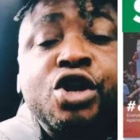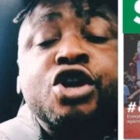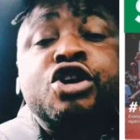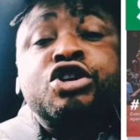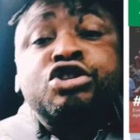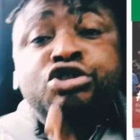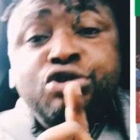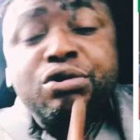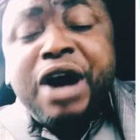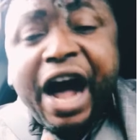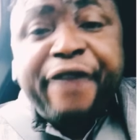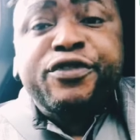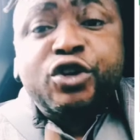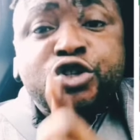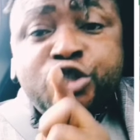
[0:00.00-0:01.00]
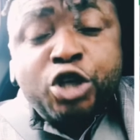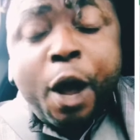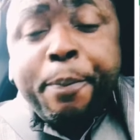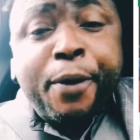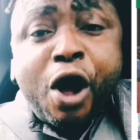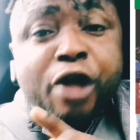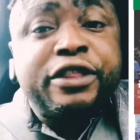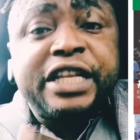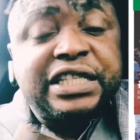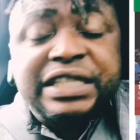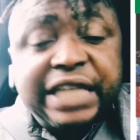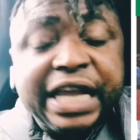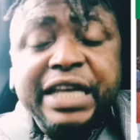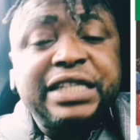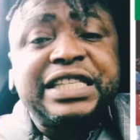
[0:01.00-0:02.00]
You have to stop all these
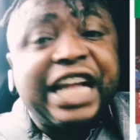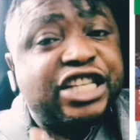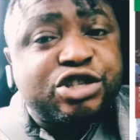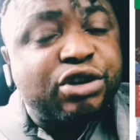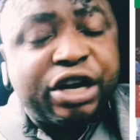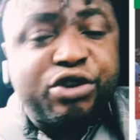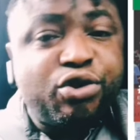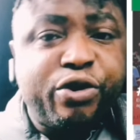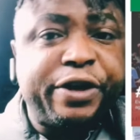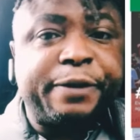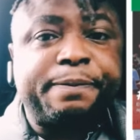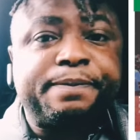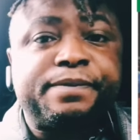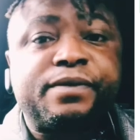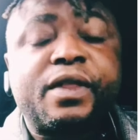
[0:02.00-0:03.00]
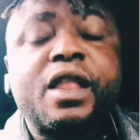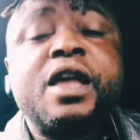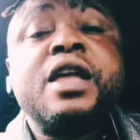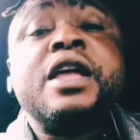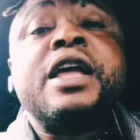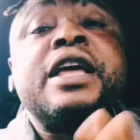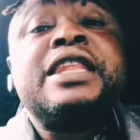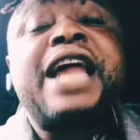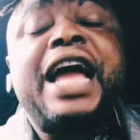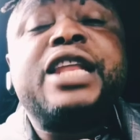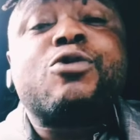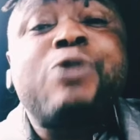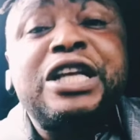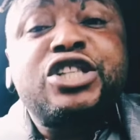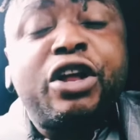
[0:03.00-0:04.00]
things that you are doing. Now, the
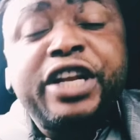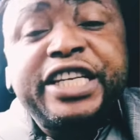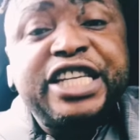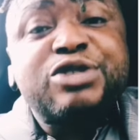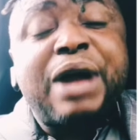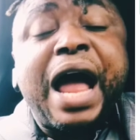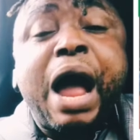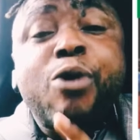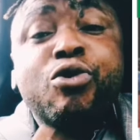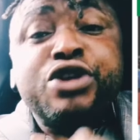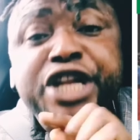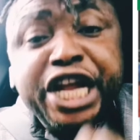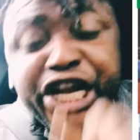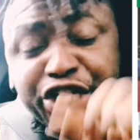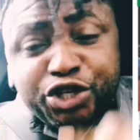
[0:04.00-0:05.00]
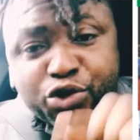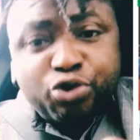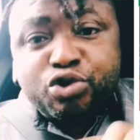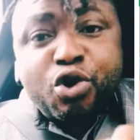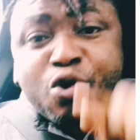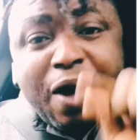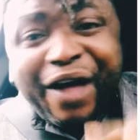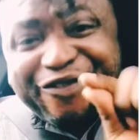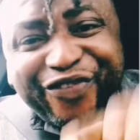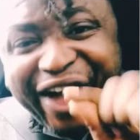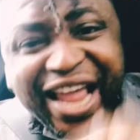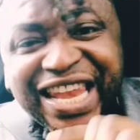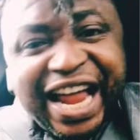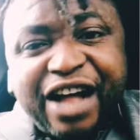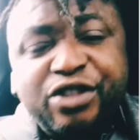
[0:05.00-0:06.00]
question is this. I will need you to go and
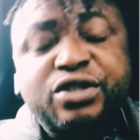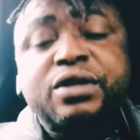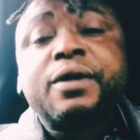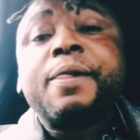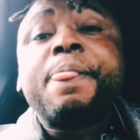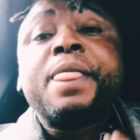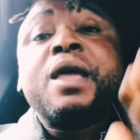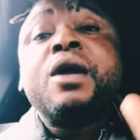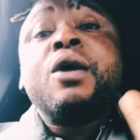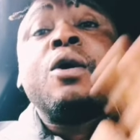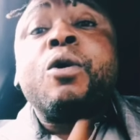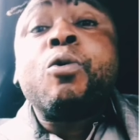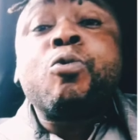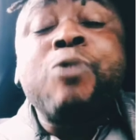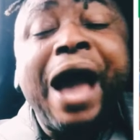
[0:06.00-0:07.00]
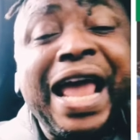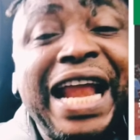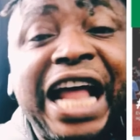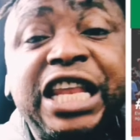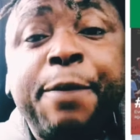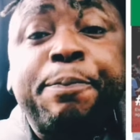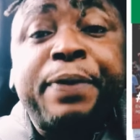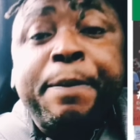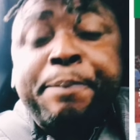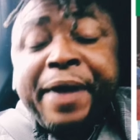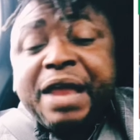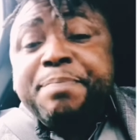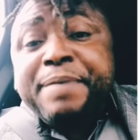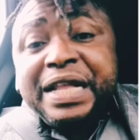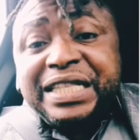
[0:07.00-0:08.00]
find out where are the
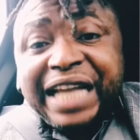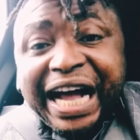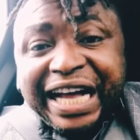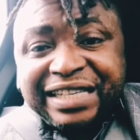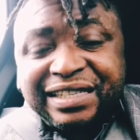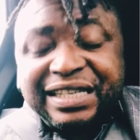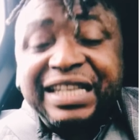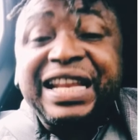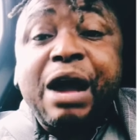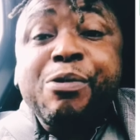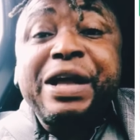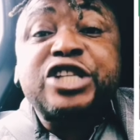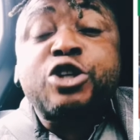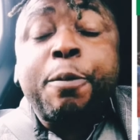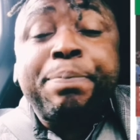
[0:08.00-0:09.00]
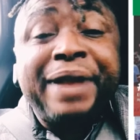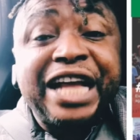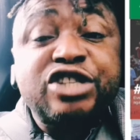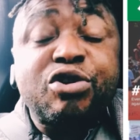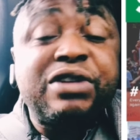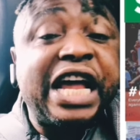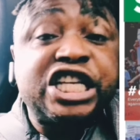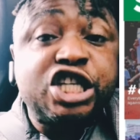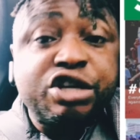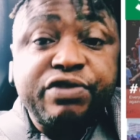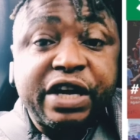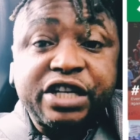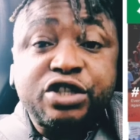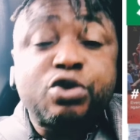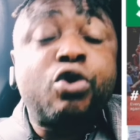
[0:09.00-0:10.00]
prepaid meters that were supplied to
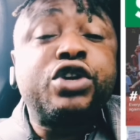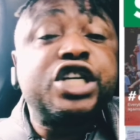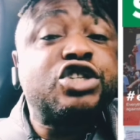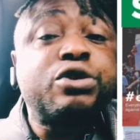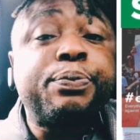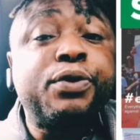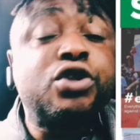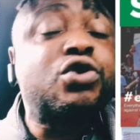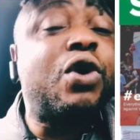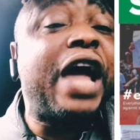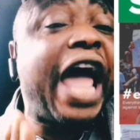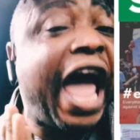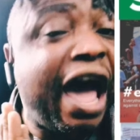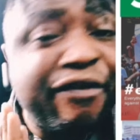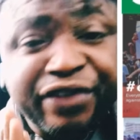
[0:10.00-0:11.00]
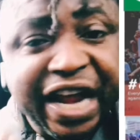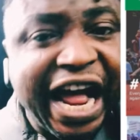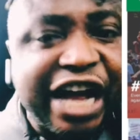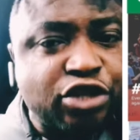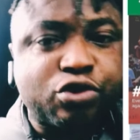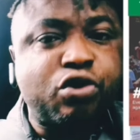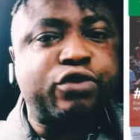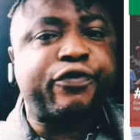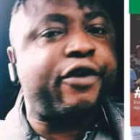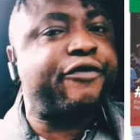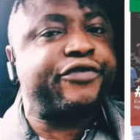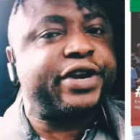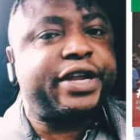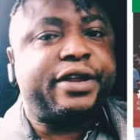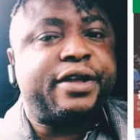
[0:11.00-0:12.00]
Nigerians to distribute to every household for
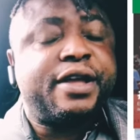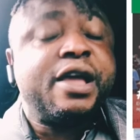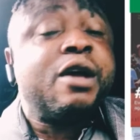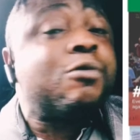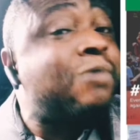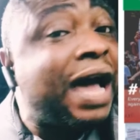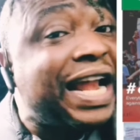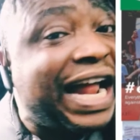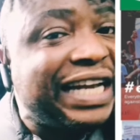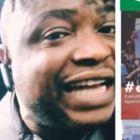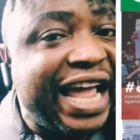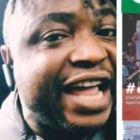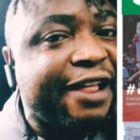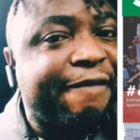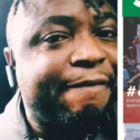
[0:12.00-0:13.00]
free. Where are they?